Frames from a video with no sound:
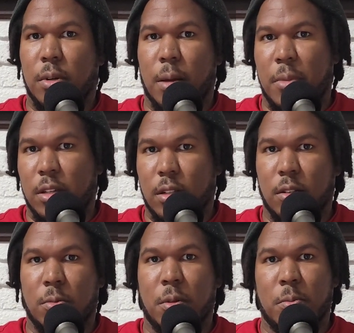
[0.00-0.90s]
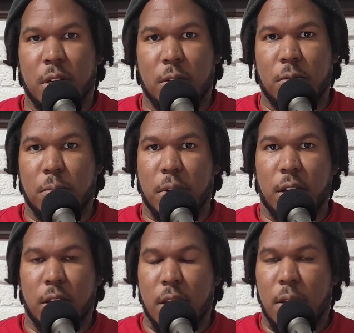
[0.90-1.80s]
but I make a little bit of money with
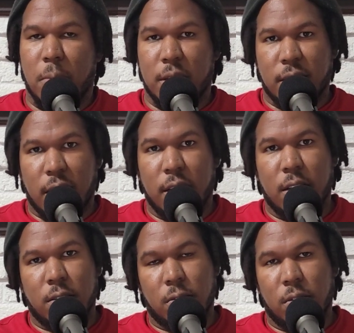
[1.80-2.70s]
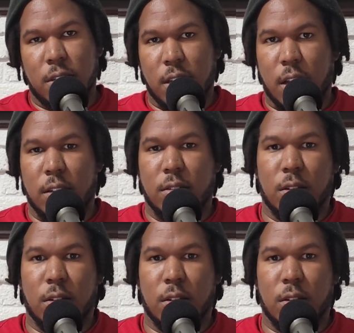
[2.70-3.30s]
my side hustle on the side?